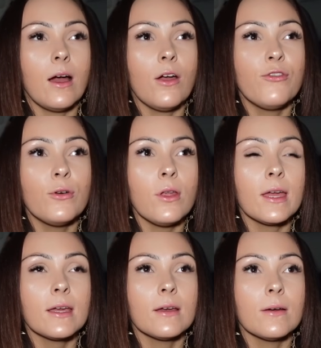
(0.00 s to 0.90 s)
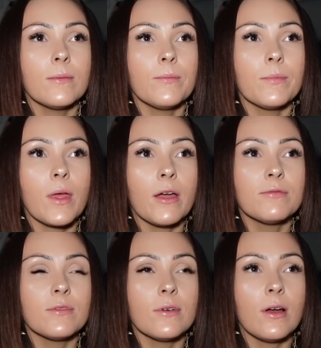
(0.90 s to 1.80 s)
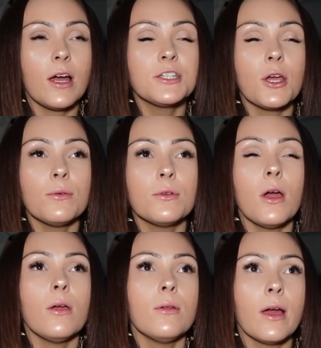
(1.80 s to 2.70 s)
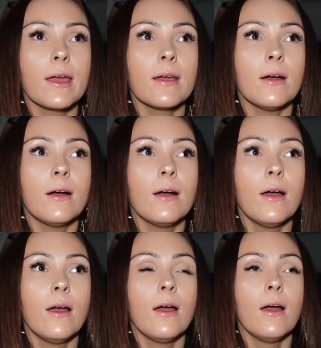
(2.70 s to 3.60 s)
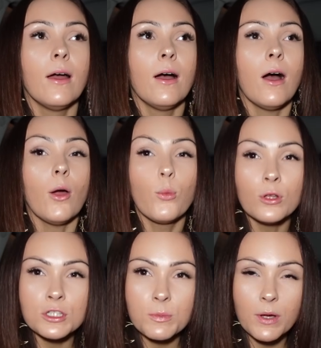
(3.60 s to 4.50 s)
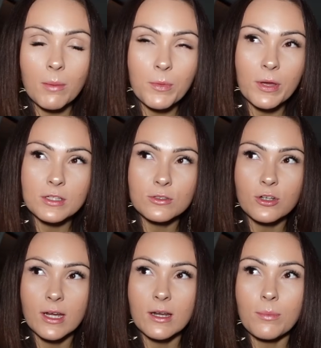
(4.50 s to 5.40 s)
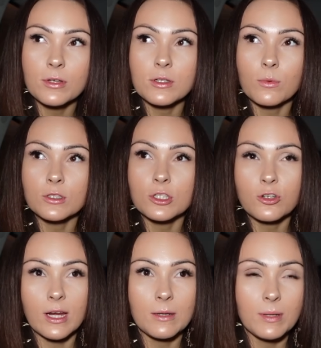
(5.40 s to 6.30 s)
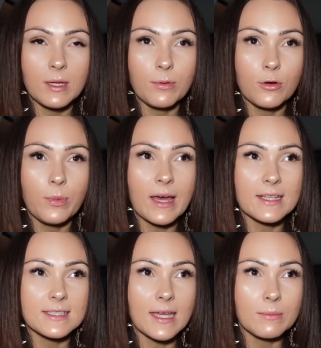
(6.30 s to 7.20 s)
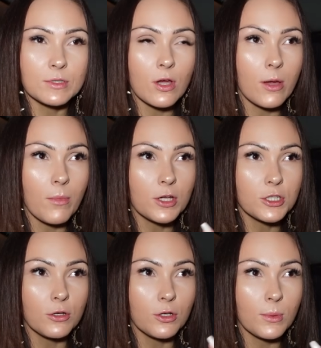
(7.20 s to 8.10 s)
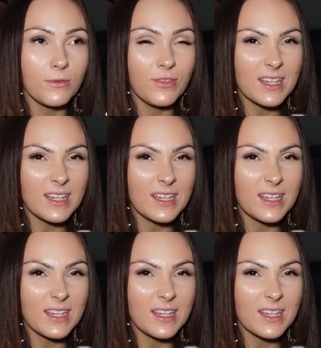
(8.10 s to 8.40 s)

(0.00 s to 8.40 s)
I feel like I've, I don't know, like I want to become a personal trainer because I want to train people, but at the same time, I don't know if